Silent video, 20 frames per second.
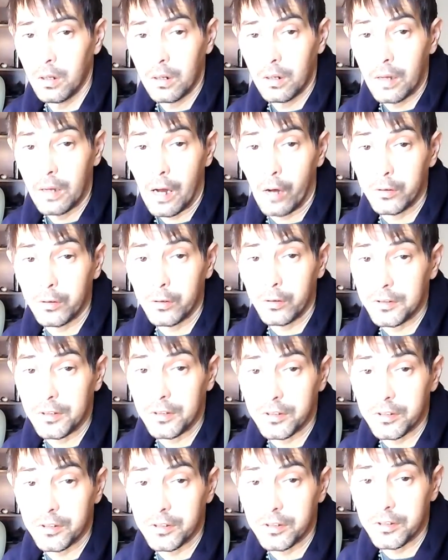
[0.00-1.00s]
how to
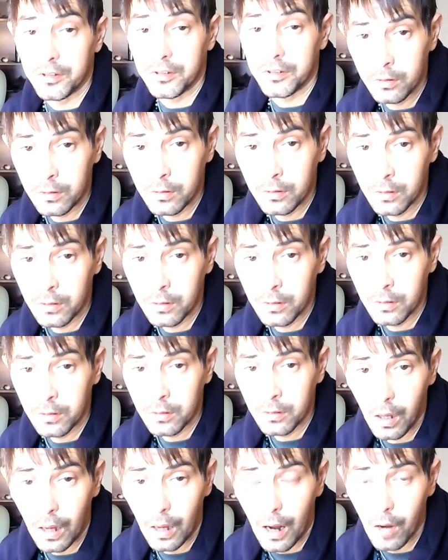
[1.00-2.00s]
discern
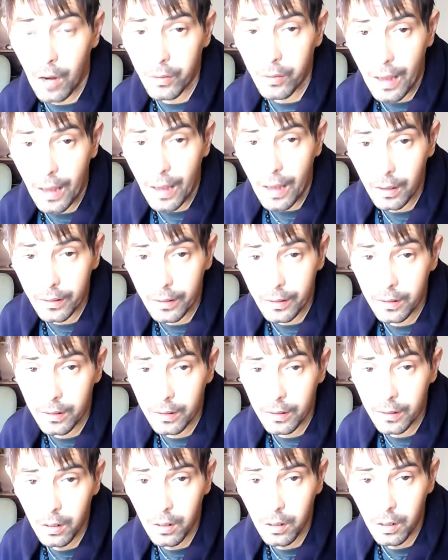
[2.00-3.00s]
our reality.
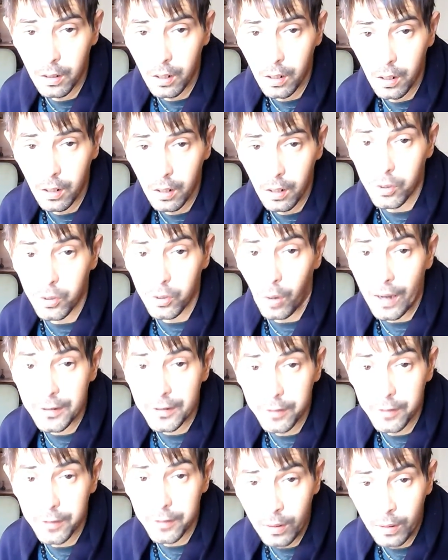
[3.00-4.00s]
So I
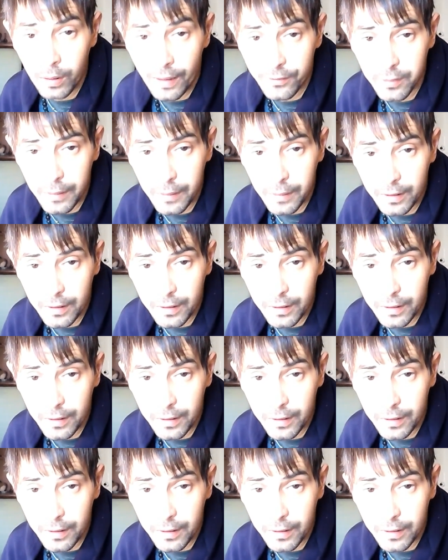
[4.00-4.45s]
don't have to make a